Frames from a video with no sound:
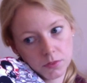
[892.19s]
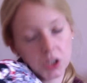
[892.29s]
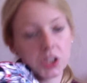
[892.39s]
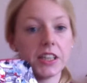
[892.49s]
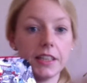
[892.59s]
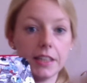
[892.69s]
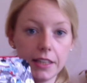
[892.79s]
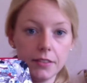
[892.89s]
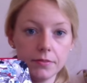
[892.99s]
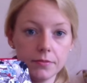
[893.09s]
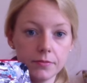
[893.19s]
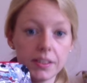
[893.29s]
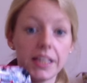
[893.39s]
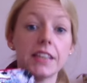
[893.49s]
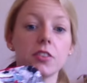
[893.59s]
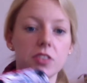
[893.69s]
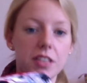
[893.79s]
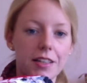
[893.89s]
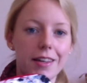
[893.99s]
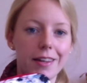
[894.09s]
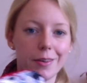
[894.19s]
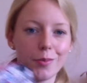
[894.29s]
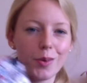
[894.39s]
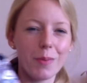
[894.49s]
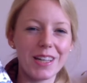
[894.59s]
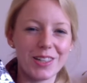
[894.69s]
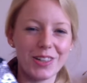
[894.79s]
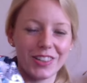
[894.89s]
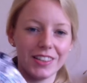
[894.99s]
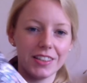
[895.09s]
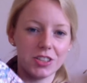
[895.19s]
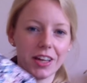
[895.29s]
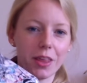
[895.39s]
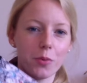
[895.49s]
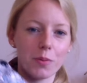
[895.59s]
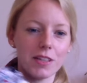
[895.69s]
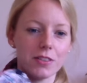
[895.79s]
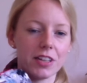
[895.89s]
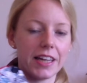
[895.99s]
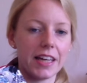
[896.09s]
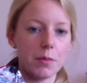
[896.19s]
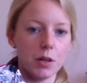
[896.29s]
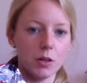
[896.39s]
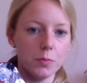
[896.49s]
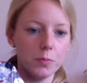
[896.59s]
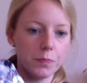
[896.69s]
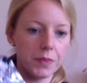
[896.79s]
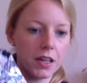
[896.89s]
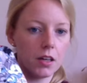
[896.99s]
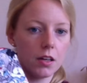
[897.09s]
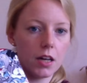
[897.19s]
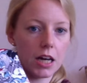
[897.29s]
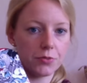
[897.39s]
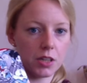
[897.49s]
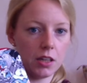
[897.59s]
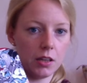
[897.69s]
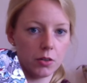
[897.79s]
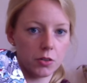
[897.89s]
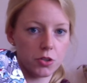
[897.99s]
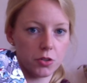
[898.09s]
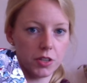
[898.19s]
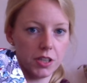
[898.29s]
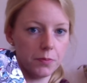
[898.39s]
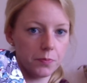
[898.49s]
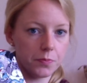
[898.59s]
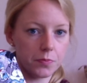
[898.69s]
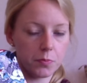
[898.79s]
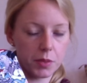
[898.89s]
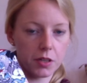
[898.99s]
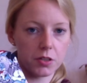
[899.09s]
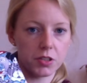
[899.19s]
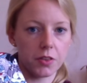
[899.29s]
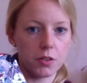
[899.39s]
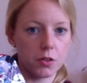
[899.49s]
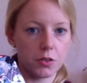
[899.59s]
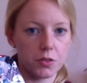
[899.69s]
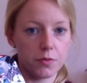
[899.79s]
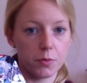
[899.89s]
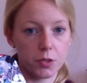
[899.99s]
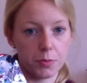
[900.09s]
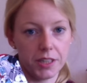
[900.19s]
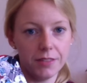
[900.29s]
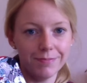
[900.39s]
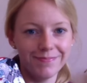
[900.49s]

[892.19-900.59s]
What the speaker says: Saturday. Yes, on Saturday, with my dog, together with my dog. I came home after a long journey, because the dog is from Germany,